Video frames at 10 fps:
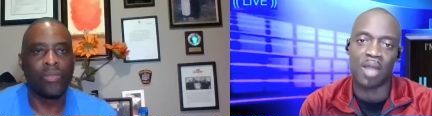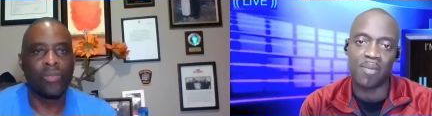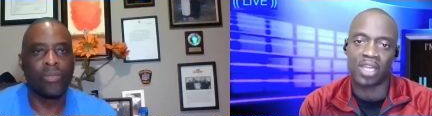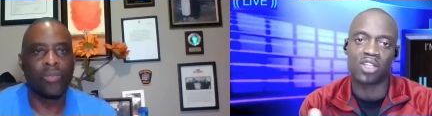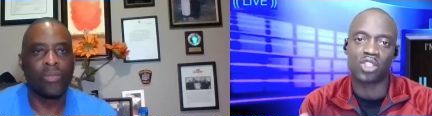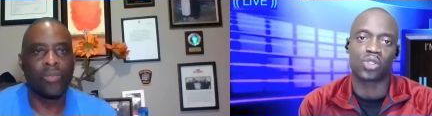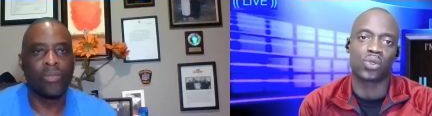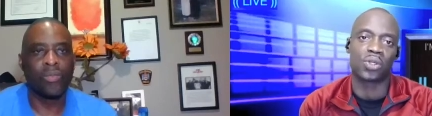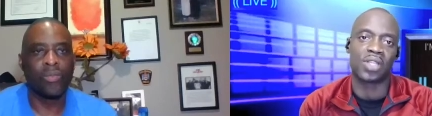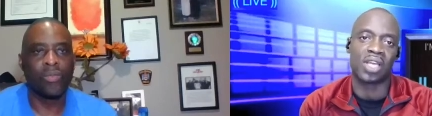Speaker 1: making
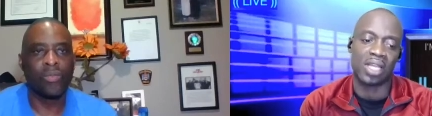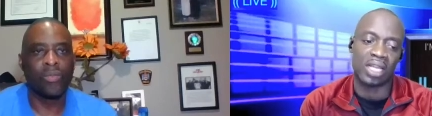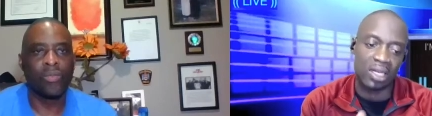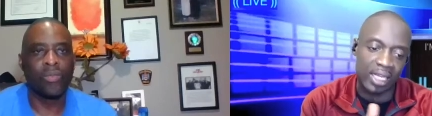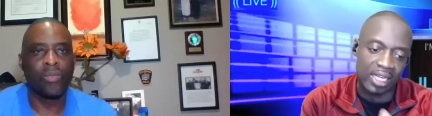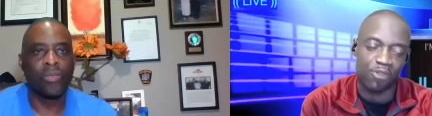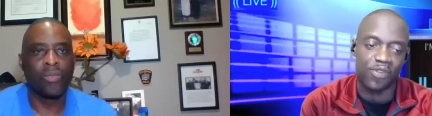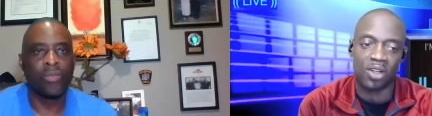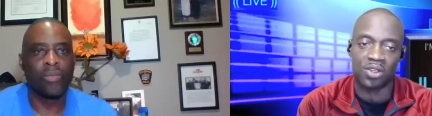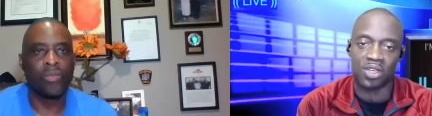sure that they lay the
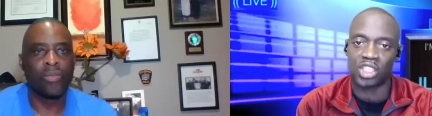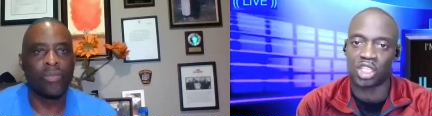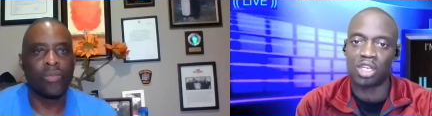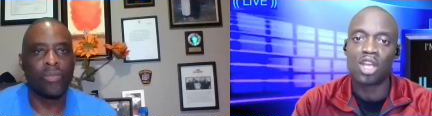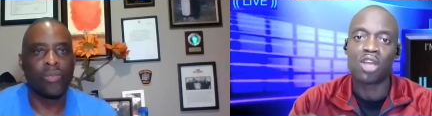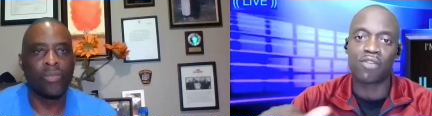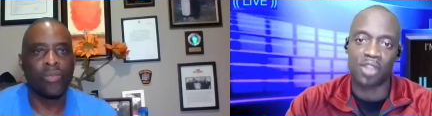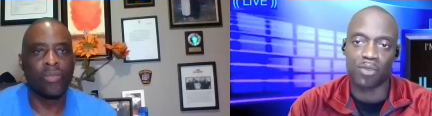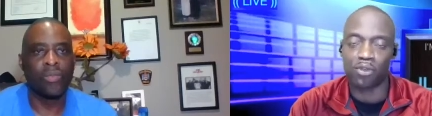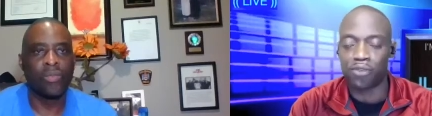foundation for
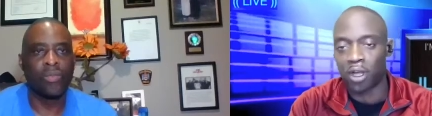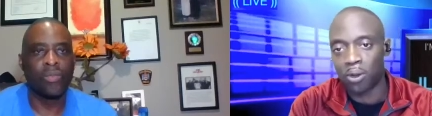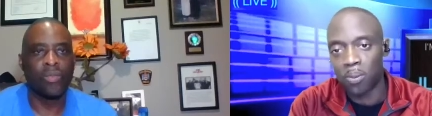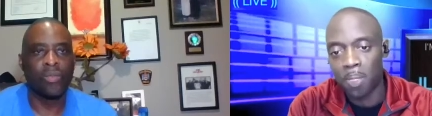them to follow?